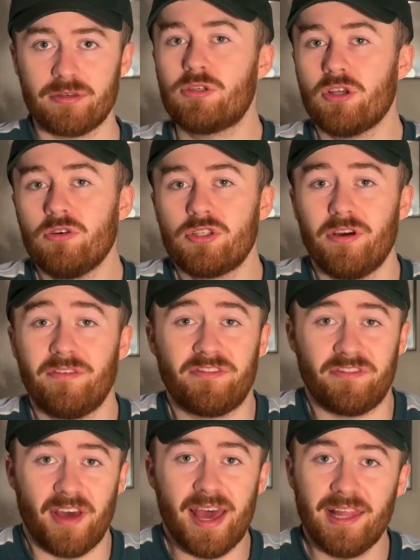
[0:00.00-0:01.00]
He was also
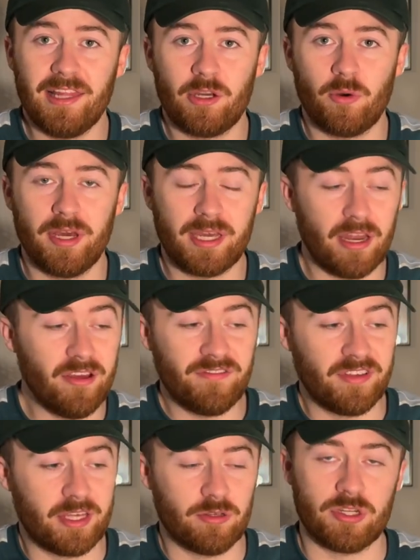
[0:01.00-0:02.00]
fairly quick. I don't
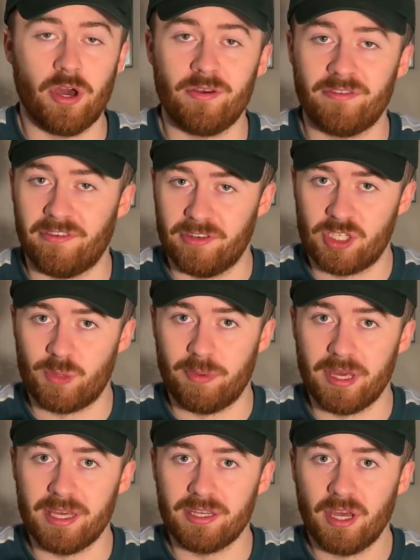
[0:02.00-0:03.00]
think he was known for his
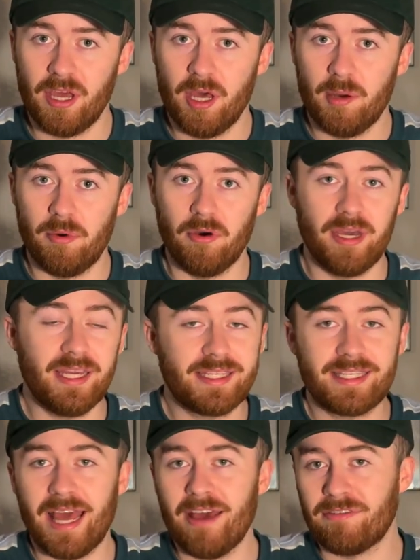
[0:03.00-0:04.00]
speed, but he
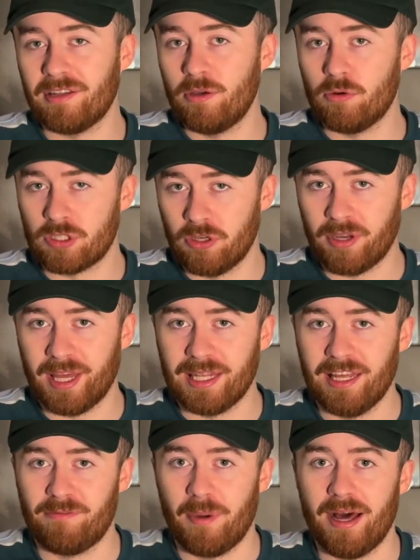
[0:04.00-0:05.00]
definitely was not getting
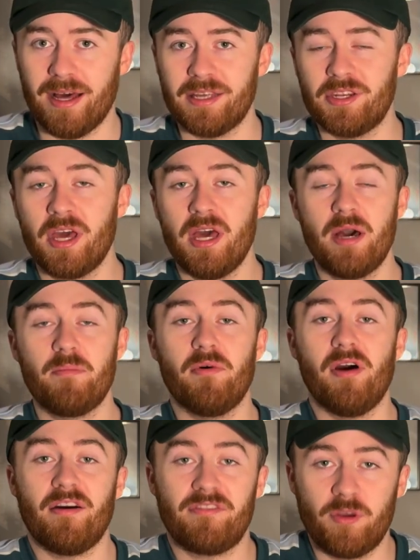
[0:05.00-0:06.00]
left behind.
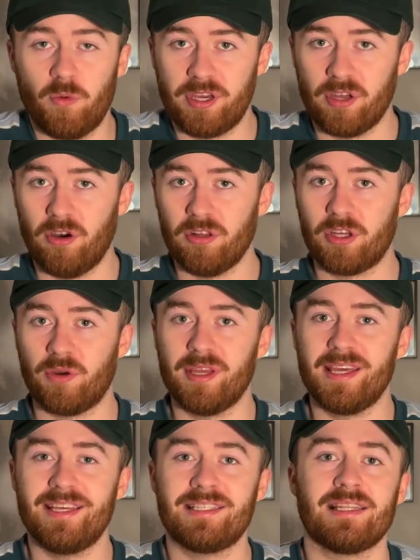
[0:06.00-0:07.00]
But I think we can all
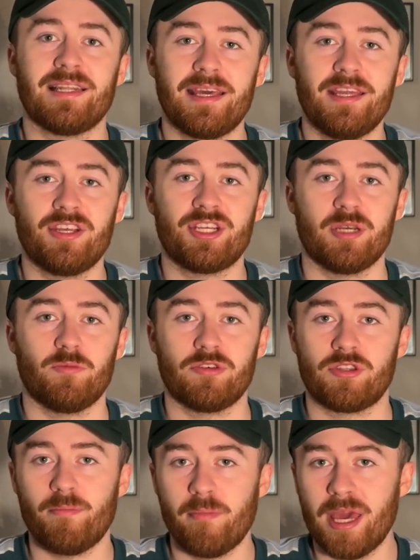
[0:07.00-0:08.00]
agree his leadership
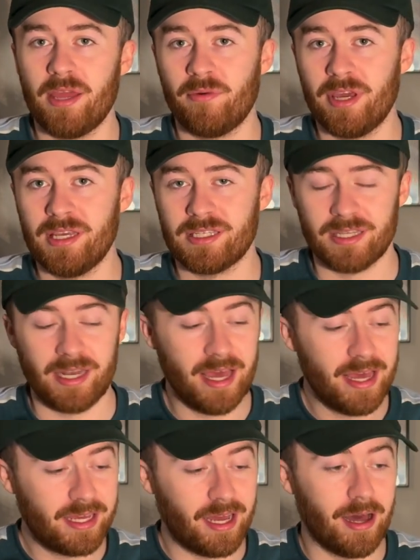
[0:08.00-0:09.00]
was the main reason
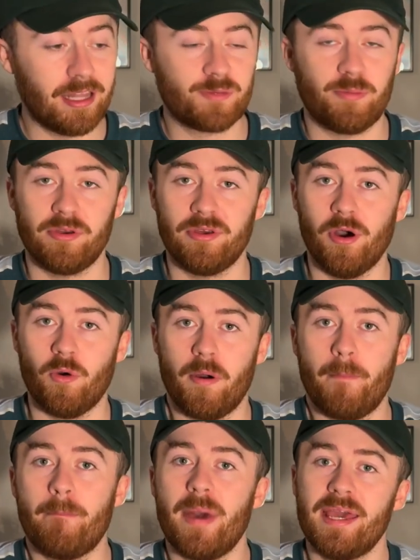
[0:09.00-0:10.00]
Carles
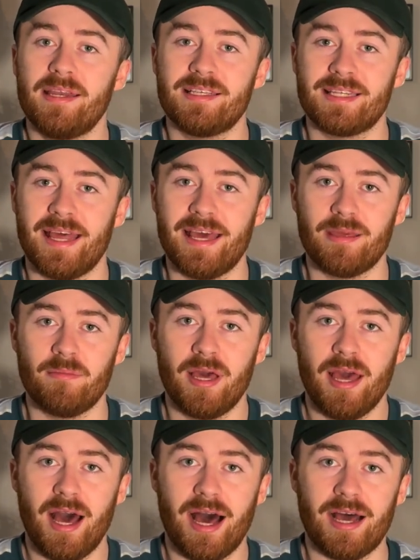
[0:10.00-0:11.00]
Puyol made his name
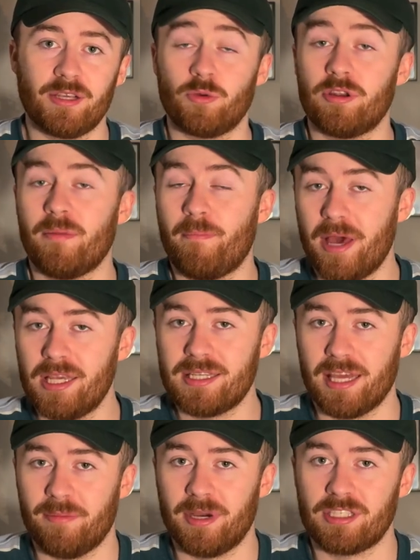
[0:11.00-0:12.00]
as one of the best
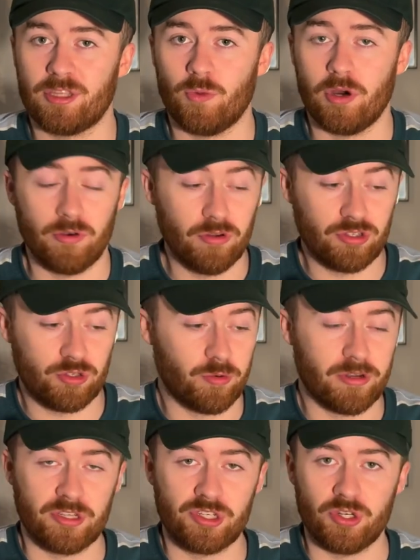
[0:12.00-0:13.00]
centre-backs in the world, not just
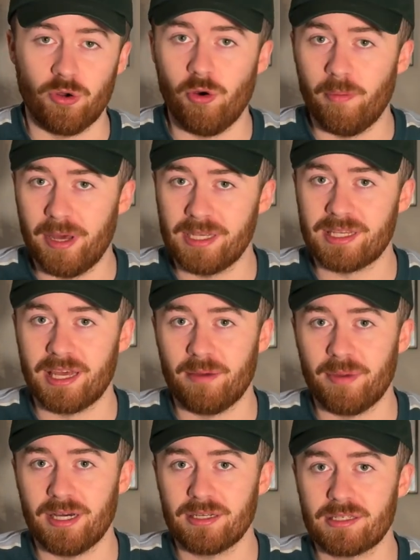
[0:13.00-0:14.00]
one of the short best
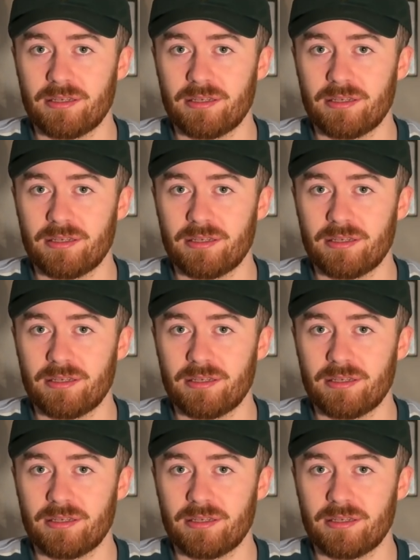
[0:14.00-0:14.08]
centre-backs.